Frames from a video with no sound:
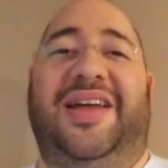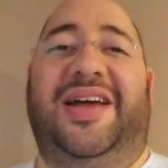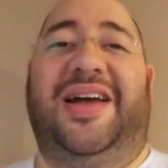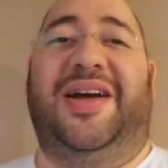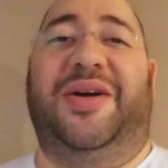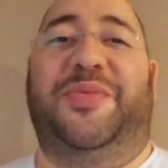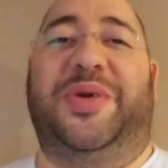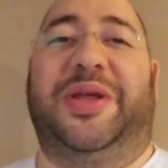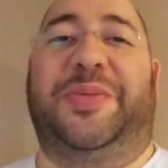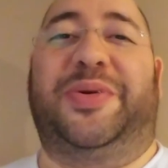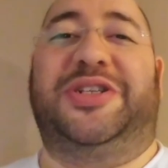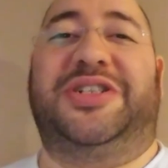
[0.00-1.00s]
I really
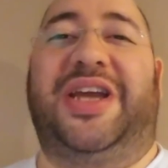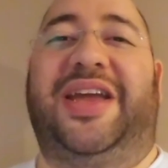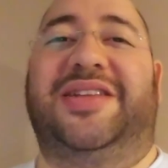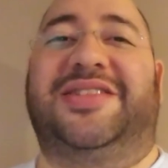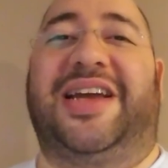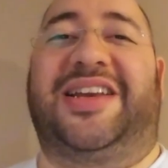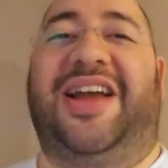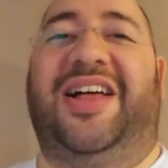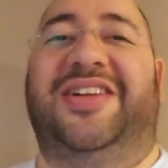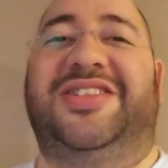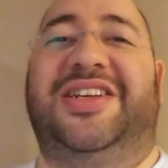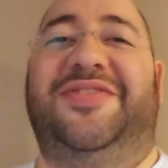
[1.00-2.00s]
appreciate
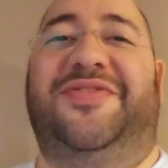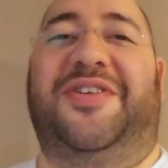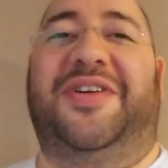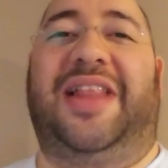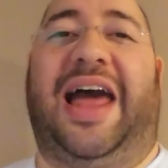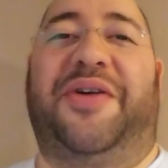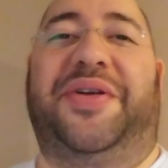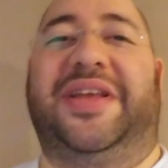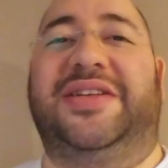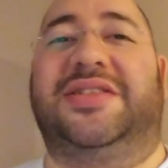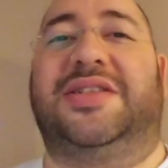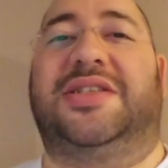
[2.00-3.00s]
technology for allowing
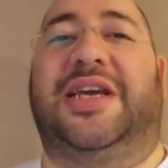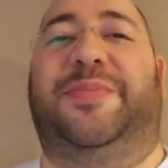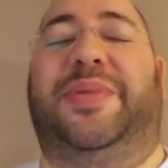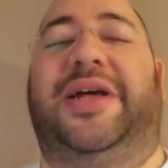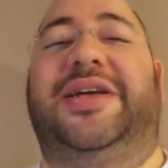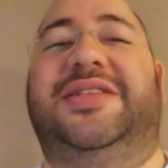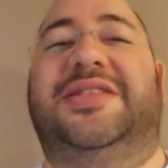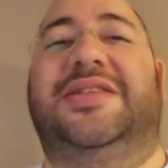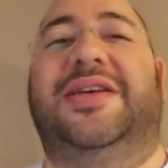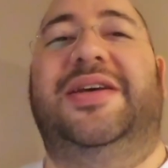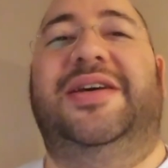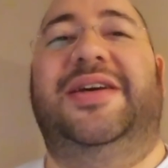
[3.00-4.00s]
this to take place.
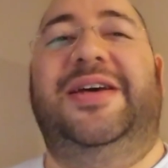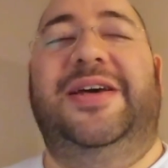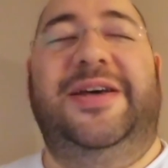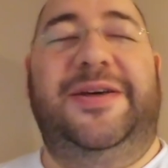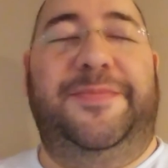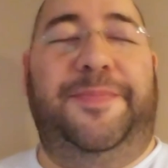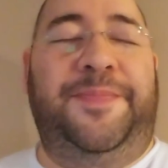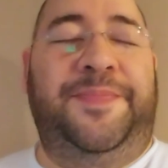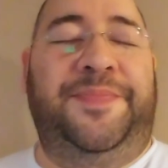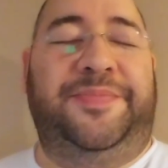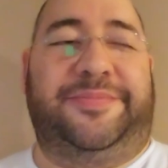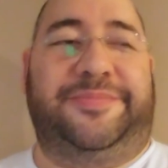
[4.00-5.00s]

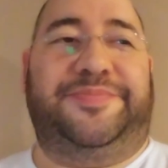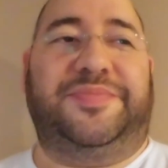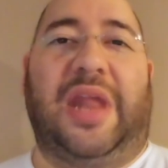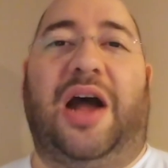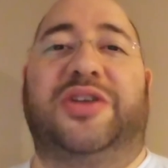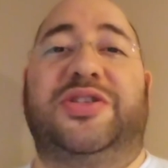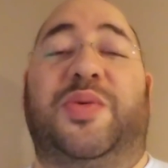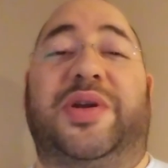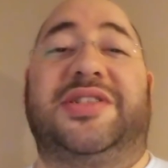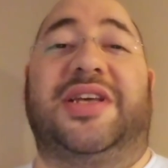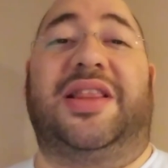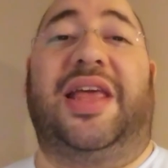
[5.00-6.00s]
I also want to
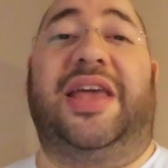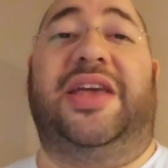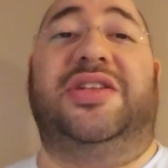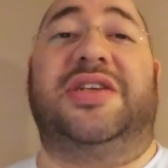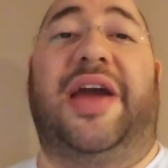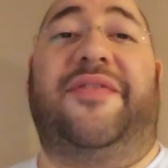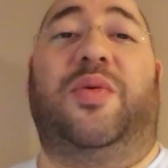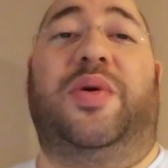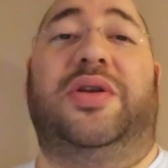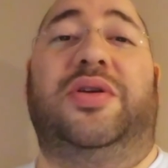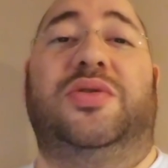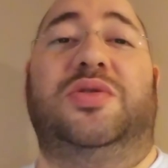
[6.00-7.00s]
say thank you to
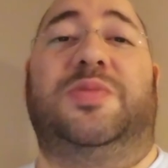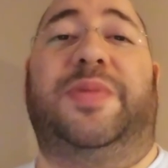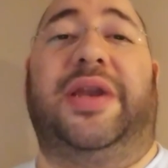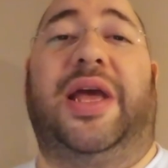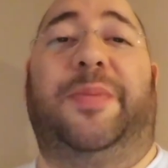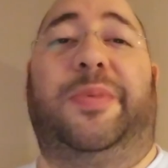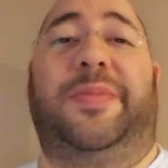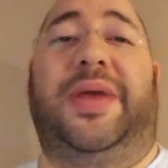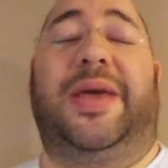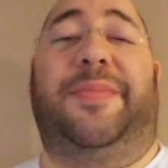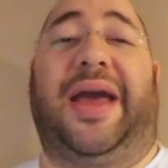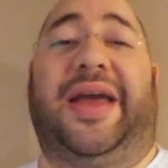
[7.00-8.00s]
everyone who's been helping me
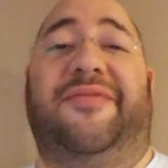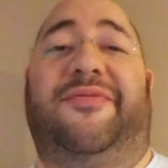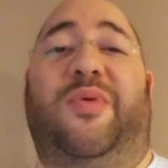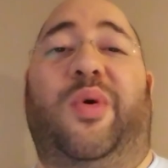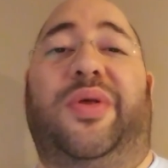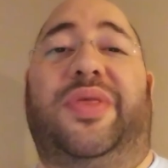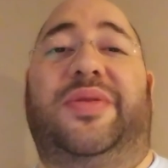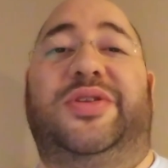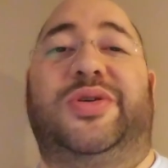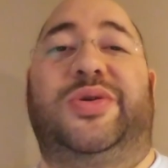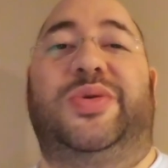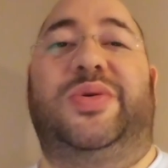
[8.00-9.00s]
get back and forth
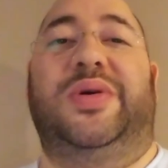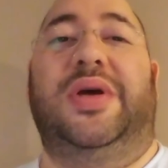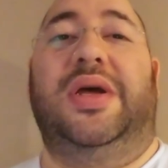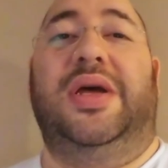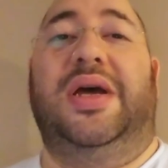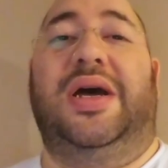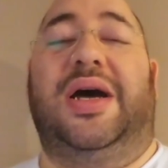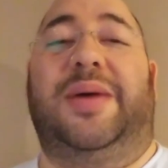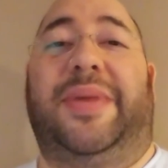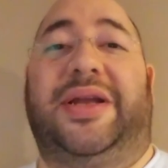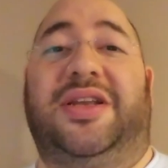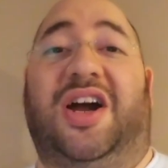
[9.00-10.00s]
to
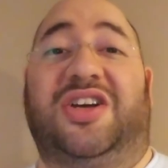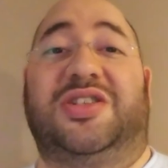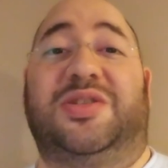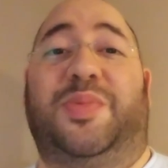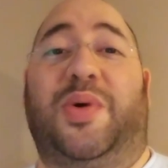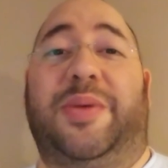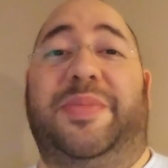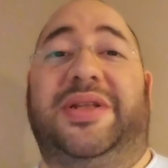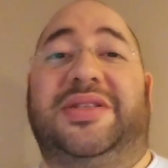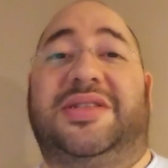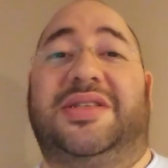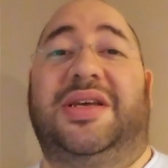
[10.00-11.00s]
my doctor's
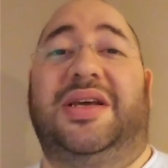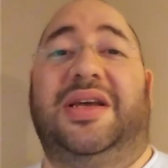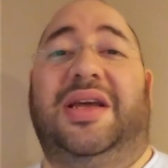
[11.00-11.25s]
appointments,